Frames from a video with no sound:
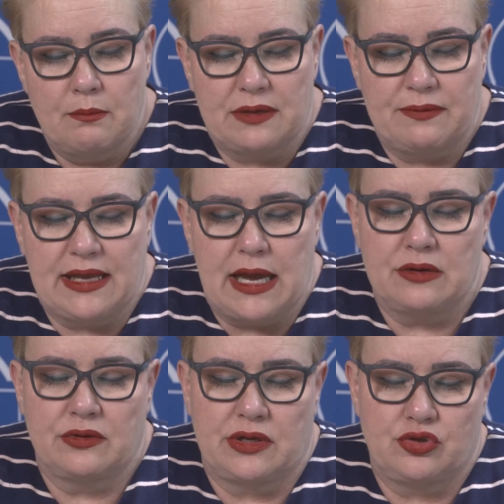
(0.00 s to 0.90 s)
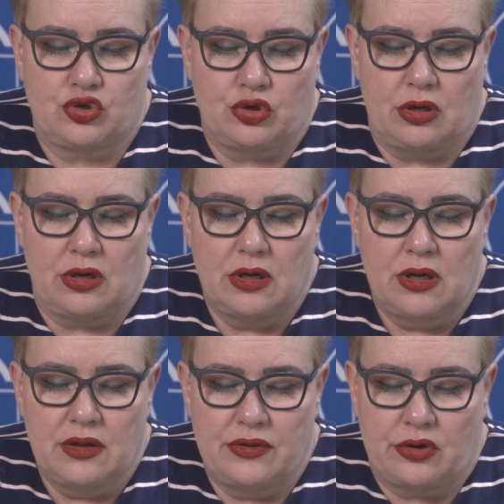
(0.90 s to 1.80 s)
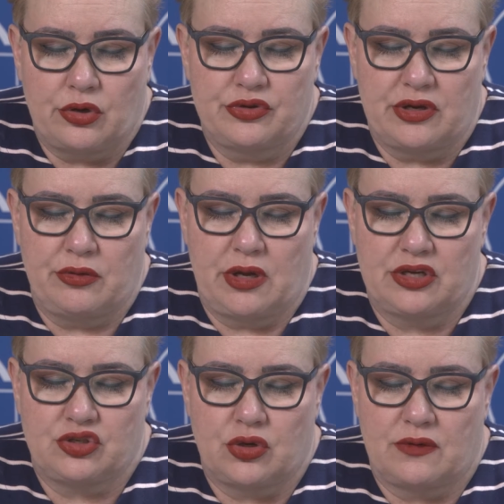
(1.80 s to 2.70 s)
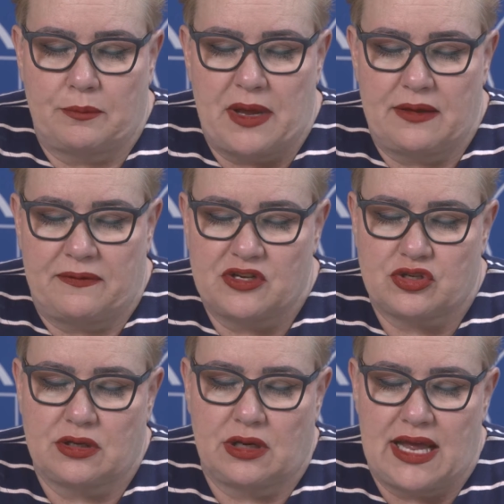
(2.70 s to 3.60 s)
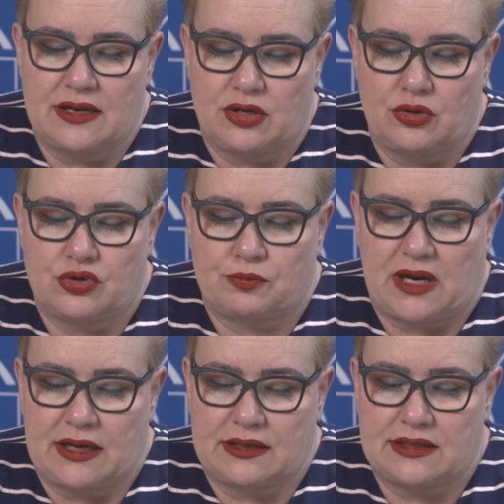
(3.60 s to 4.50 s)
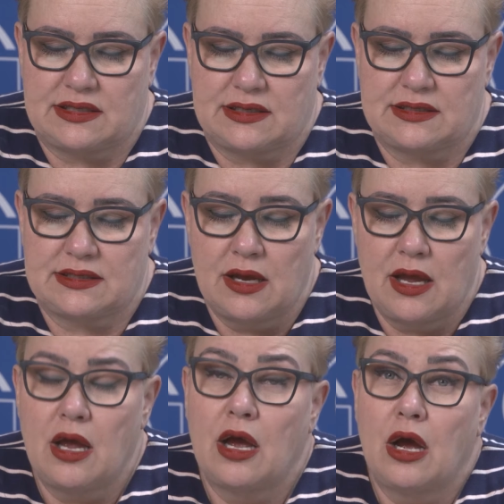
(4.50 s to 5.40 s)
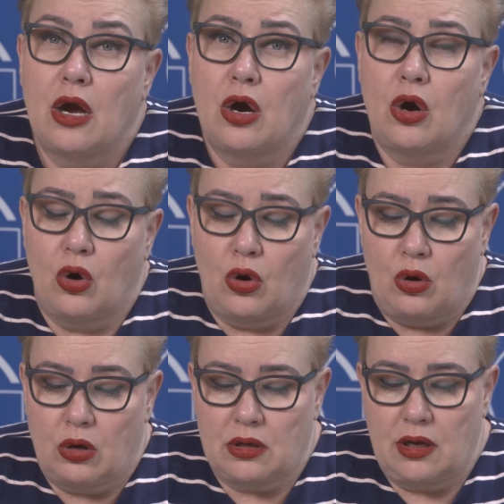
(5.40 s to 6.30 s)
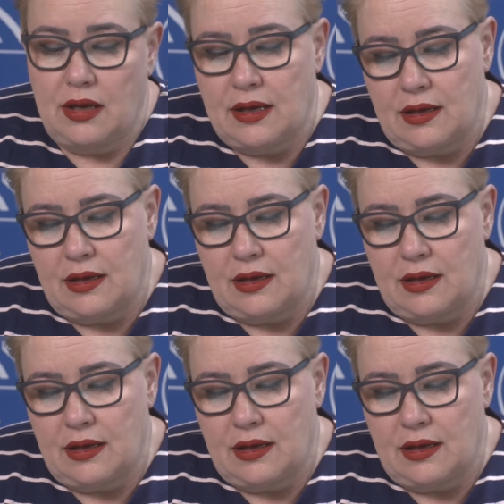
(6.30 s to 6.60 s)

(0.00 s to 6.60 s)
but we cannot ensure the continuation of beneficial land use practices or